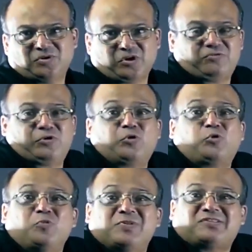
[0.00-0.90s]
Okay, if you do
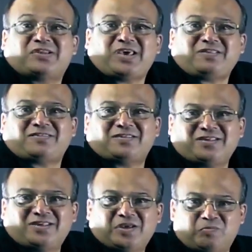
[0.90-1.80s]
two mistakes,
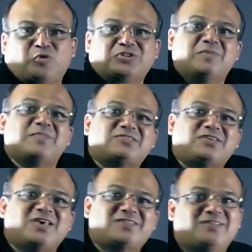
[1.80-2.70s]
both the
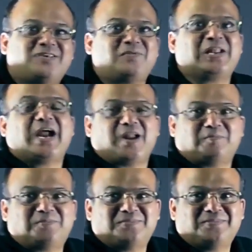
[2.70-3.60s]
mistakes will add
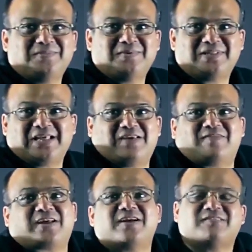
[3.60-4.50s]
up. They'll
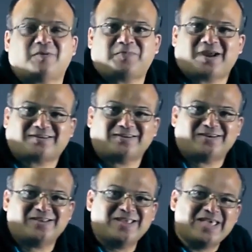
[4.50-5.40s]
never get
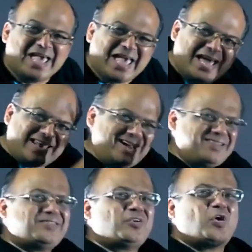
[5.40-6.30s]
subtracted.
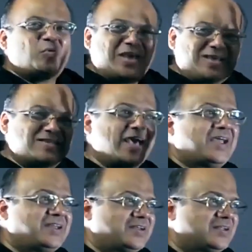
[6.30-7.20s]
Errors are always
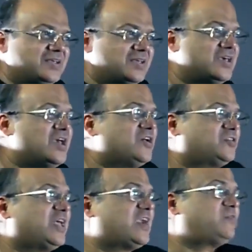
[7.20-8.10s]
added.
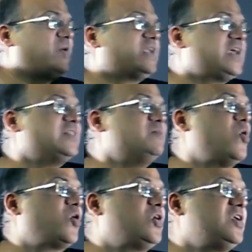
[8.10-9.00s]
So that's why you take the
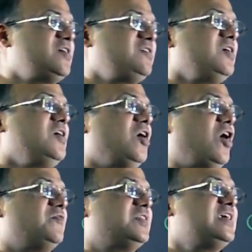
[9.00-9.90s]
modulus
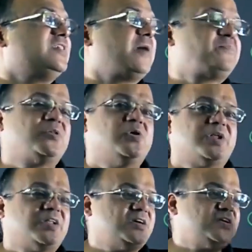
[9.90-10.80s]
of these
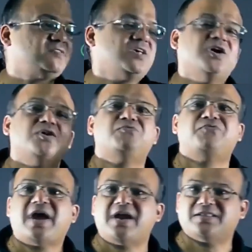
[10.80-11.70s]
absolute errors to
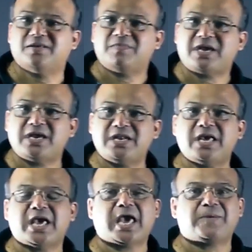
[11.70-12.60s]
find the
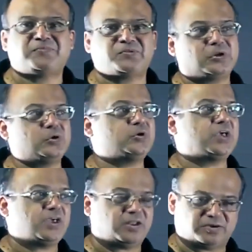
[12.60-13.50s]
mean
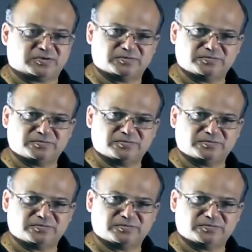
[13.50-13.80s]
absolute error.